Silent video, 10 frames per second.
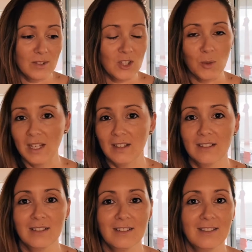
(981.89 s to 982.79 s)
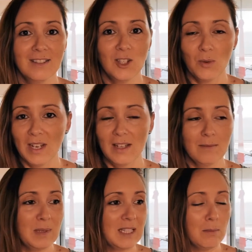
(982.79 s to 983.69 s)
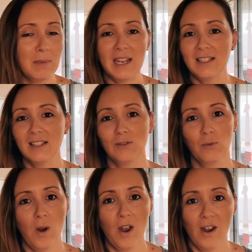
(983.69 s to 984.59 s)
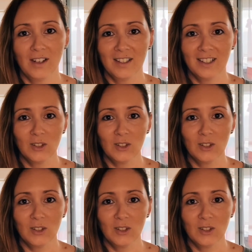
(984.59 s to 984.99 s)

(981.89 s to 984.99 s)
doing bits and pieces of work,